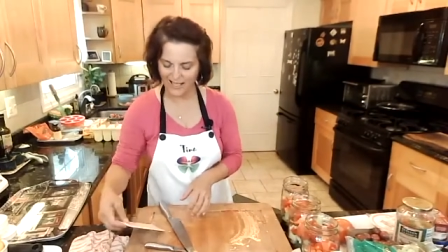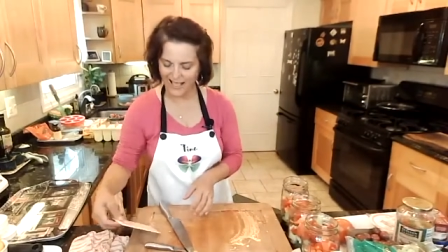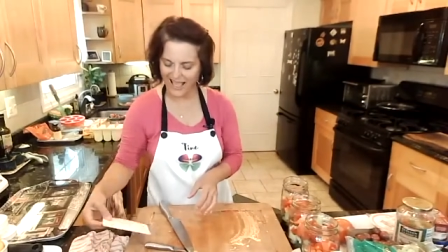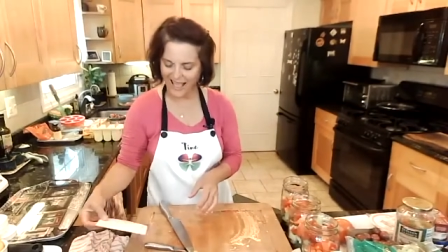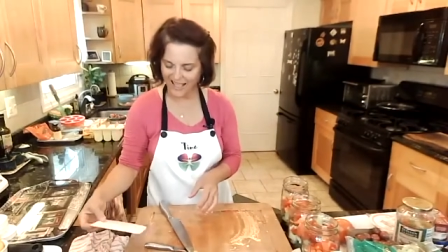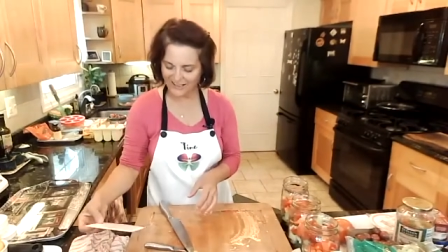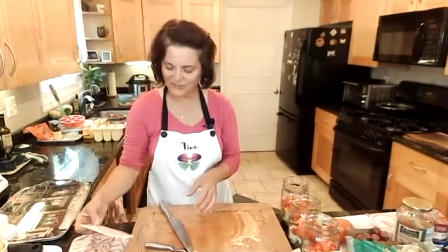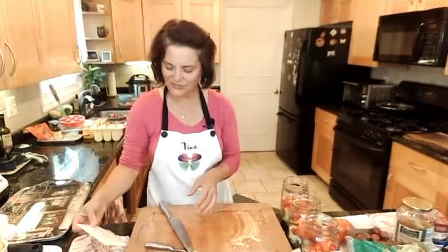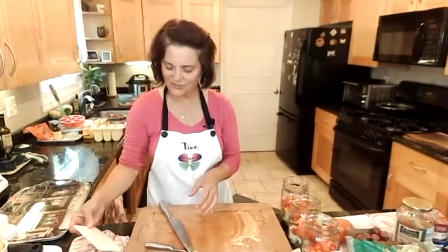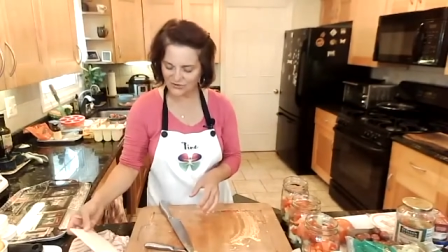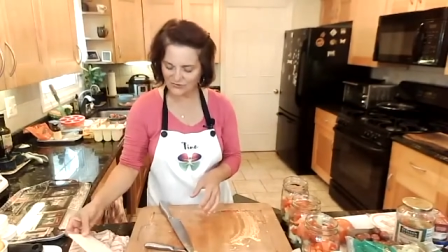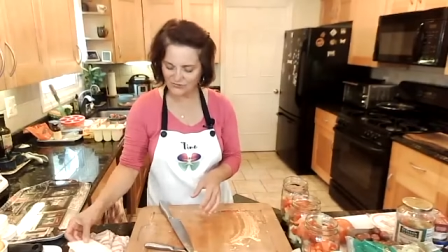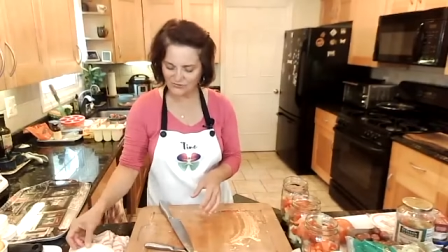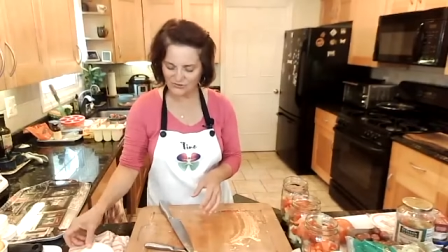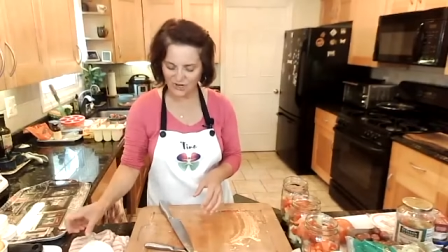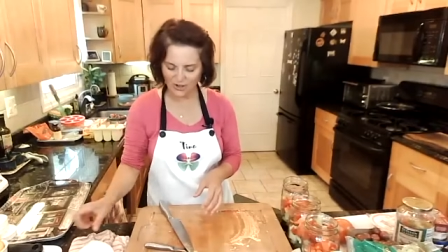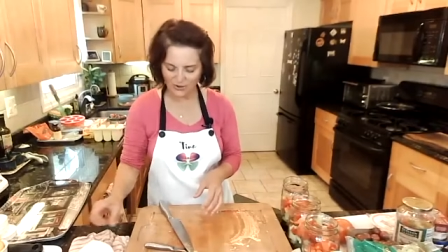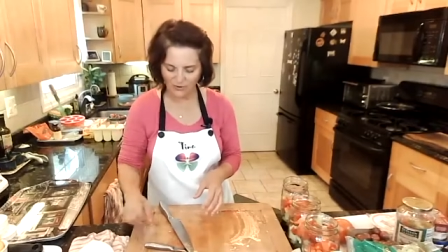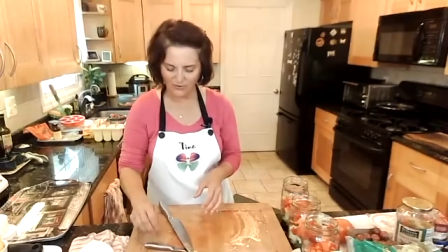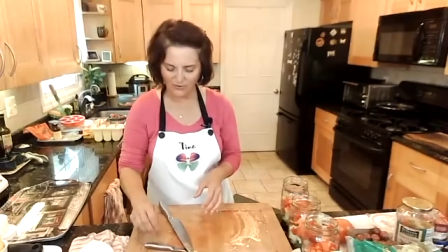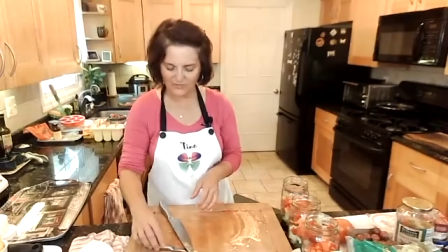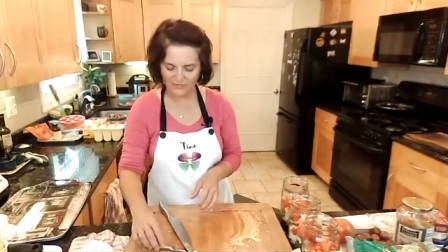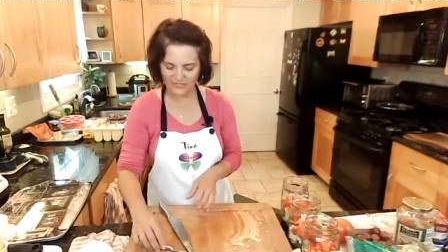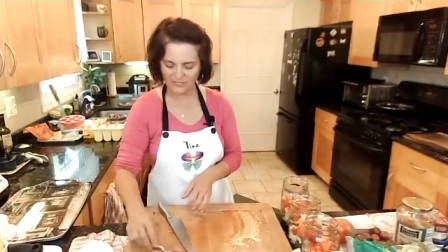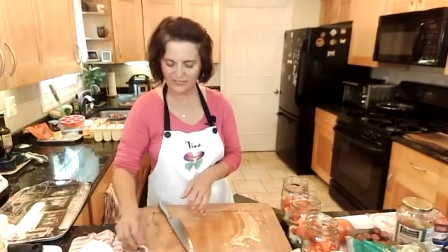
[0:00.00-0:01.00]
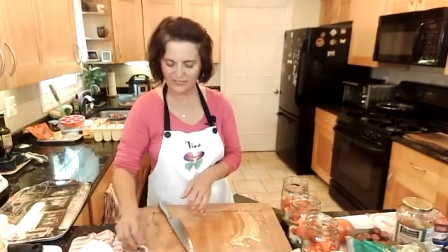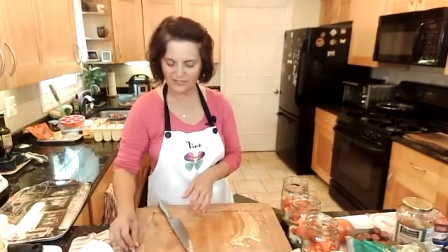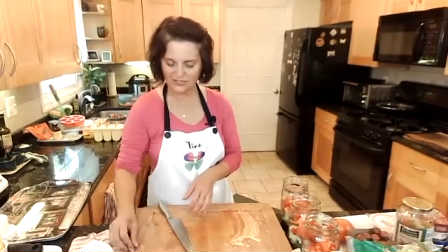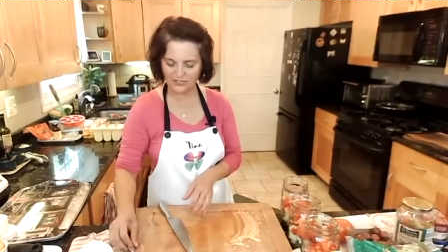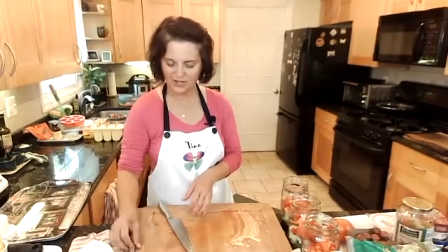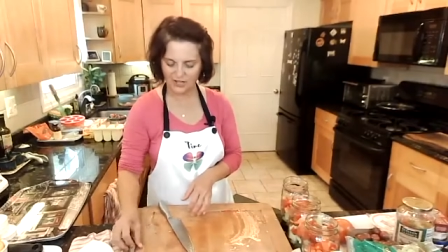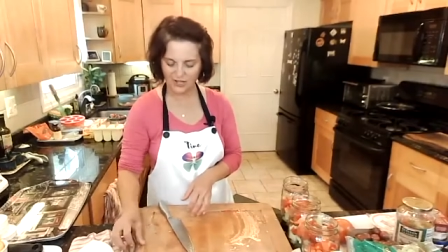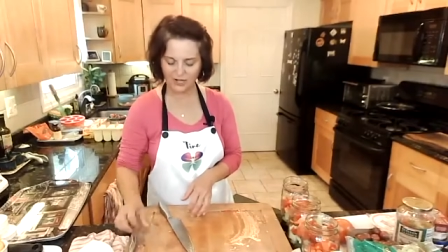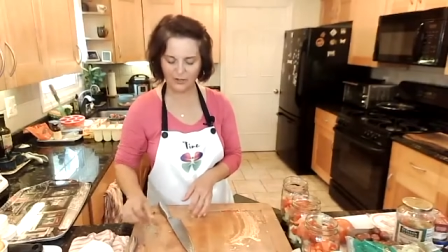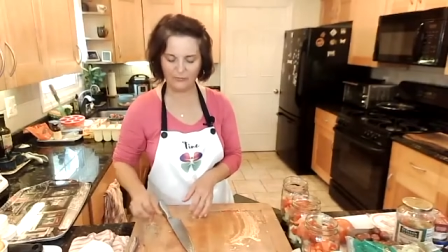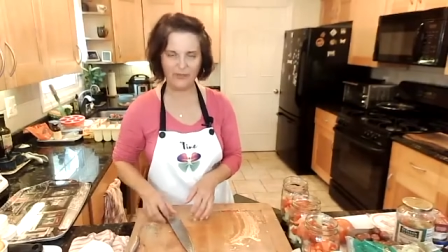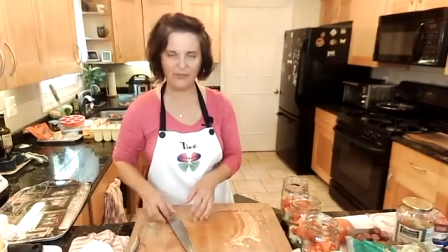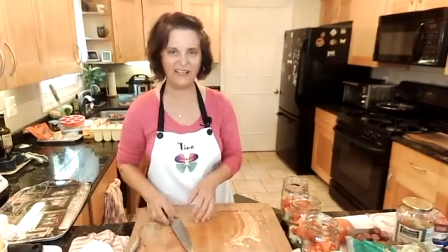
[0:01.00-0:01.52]
How'd you know I was
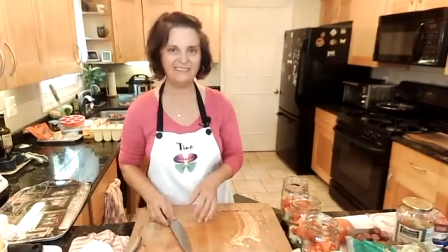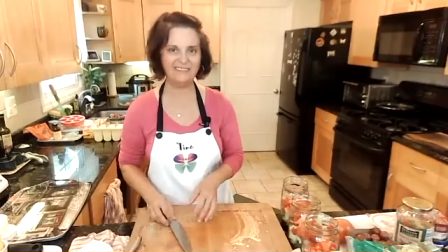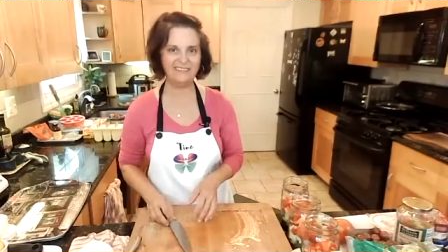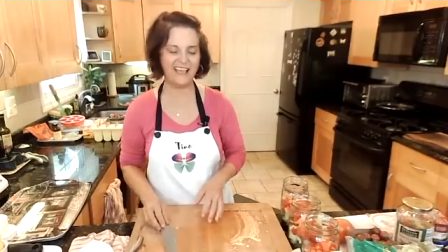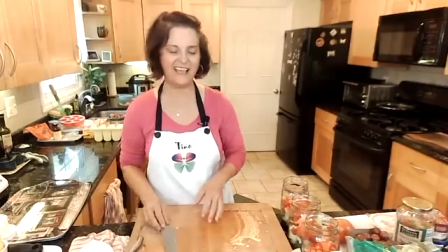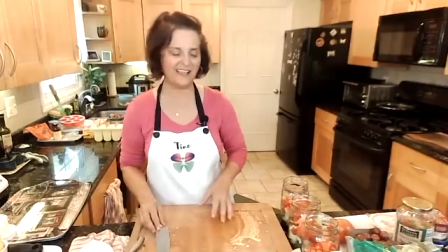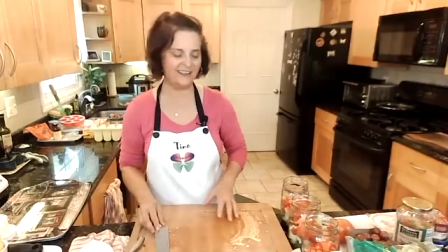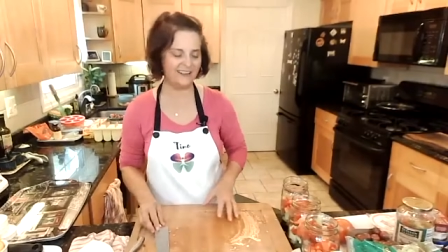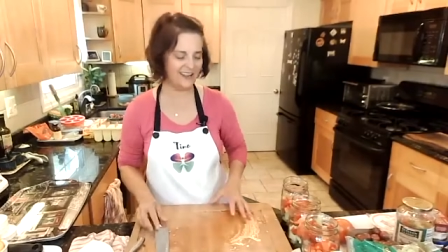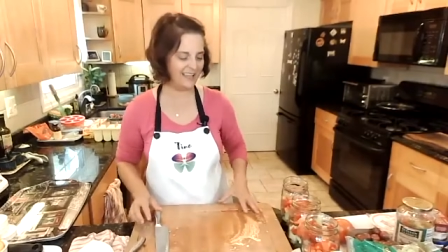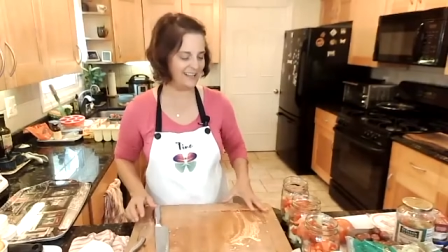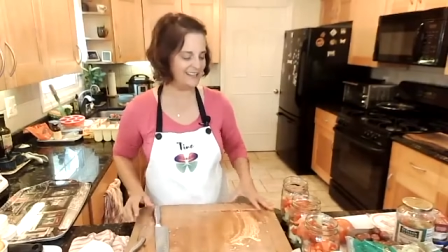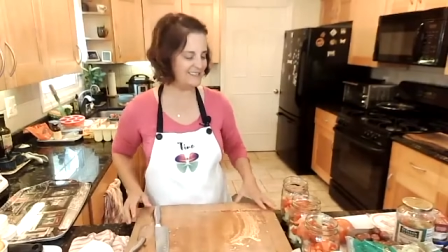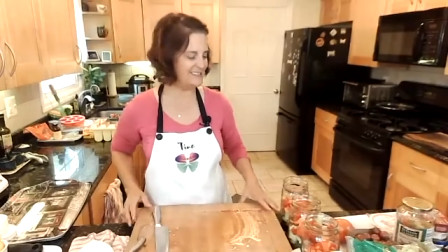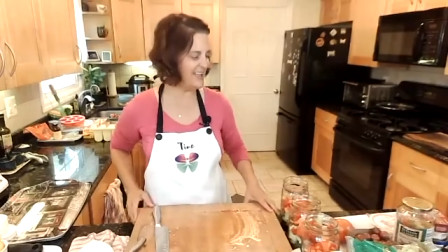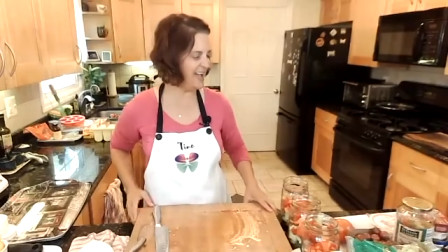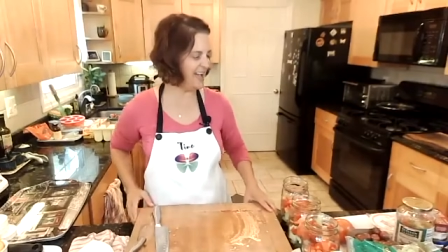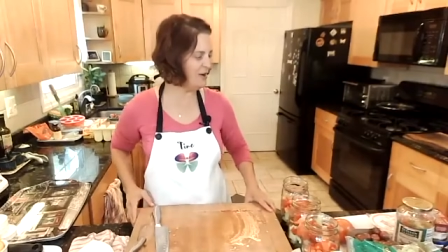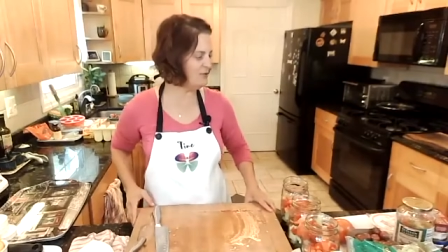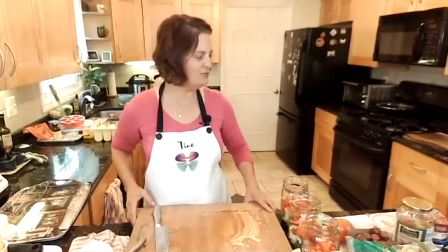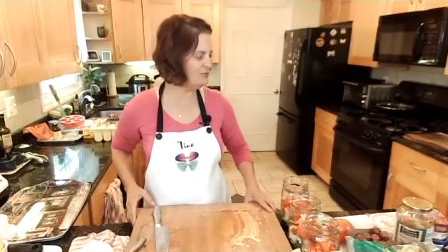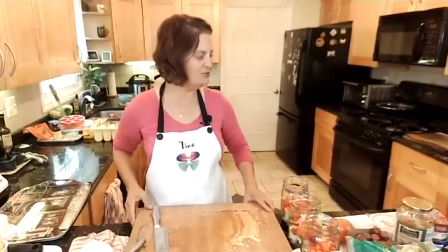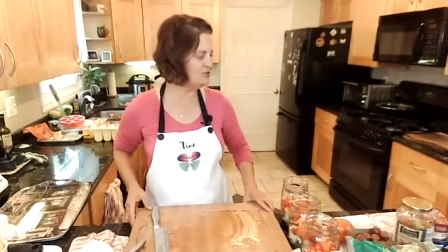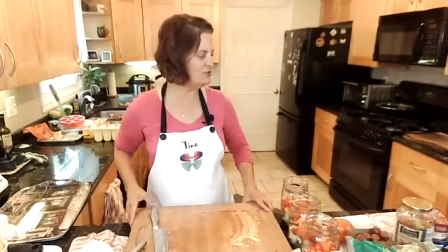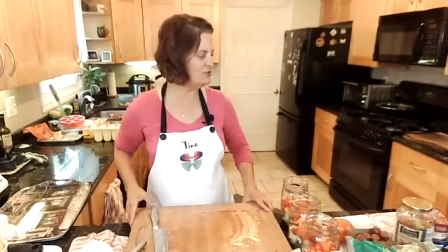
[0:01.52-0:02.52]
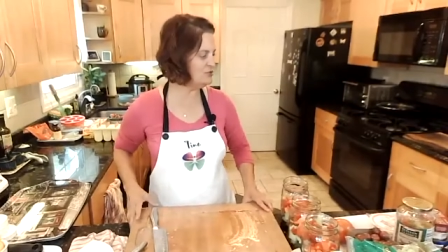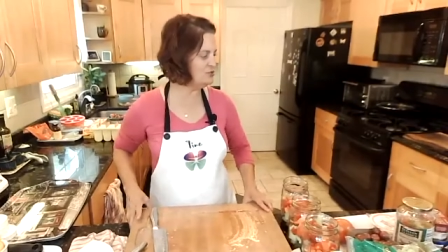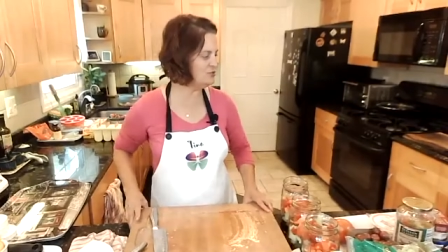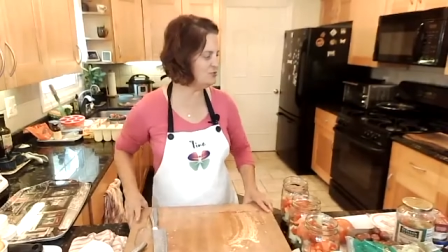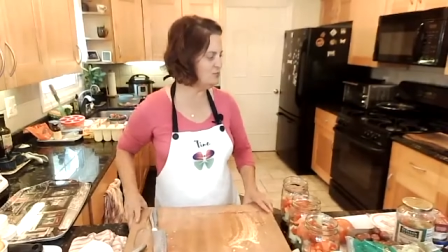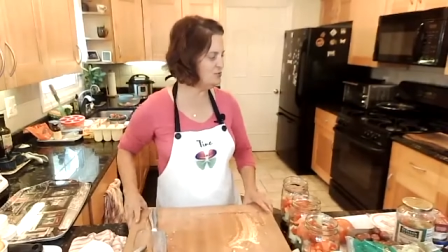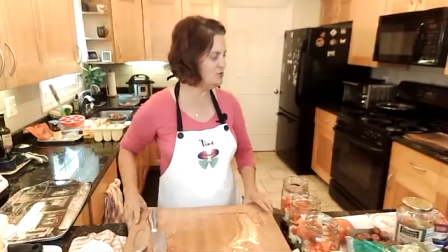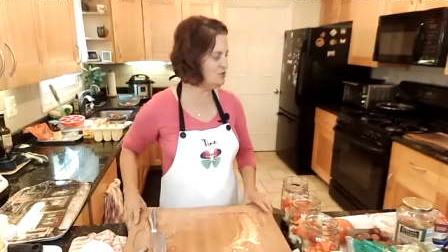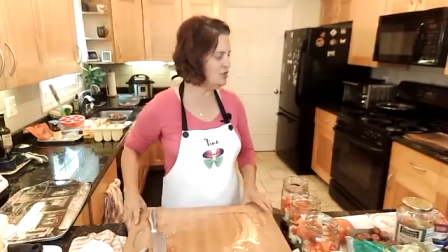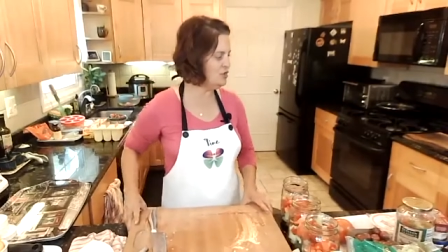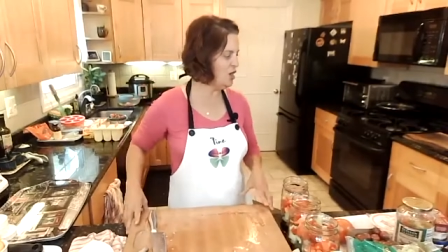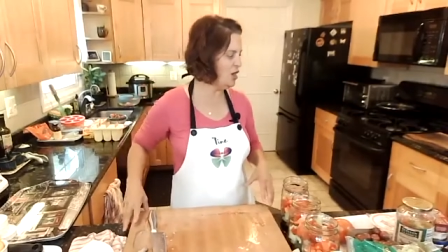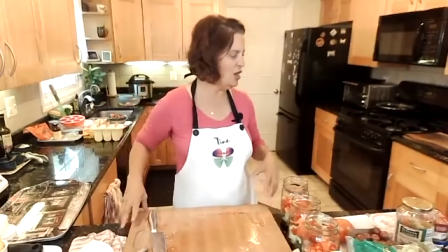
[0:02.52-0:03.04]
gonna talk about that next? How did you
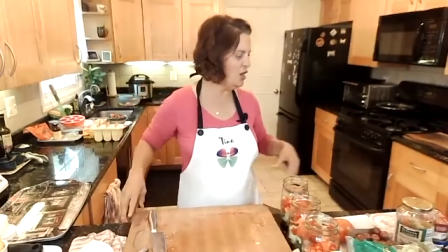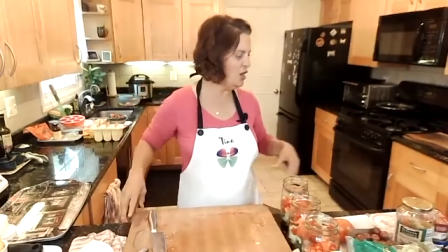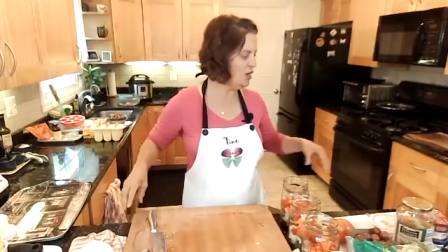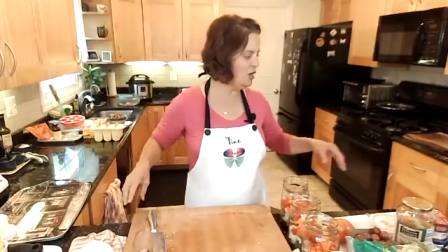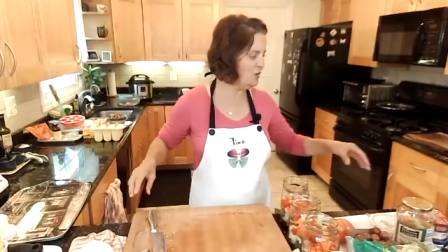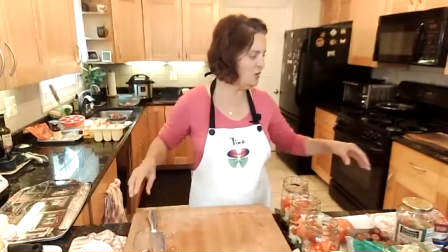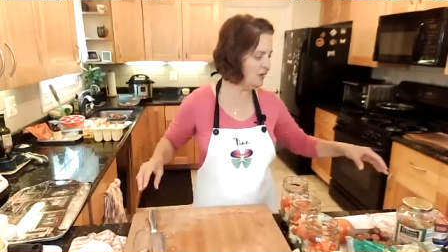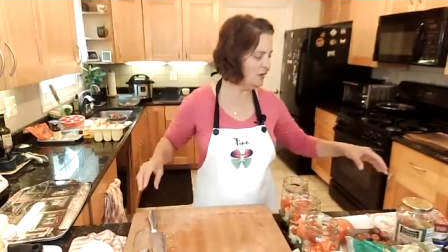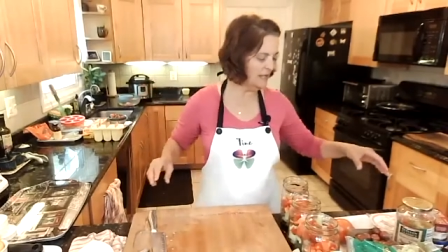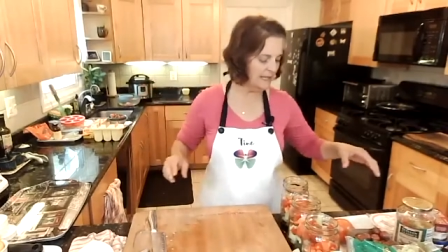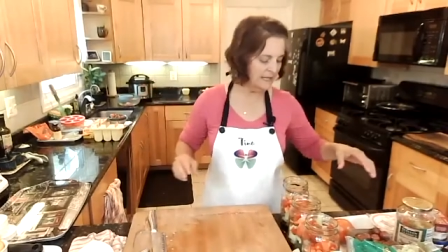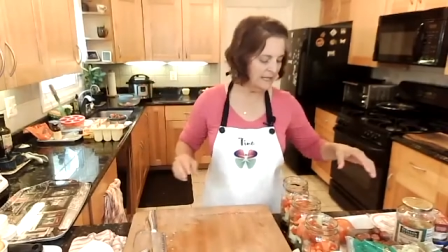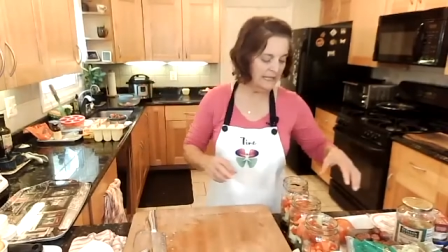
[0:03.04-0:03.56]
know?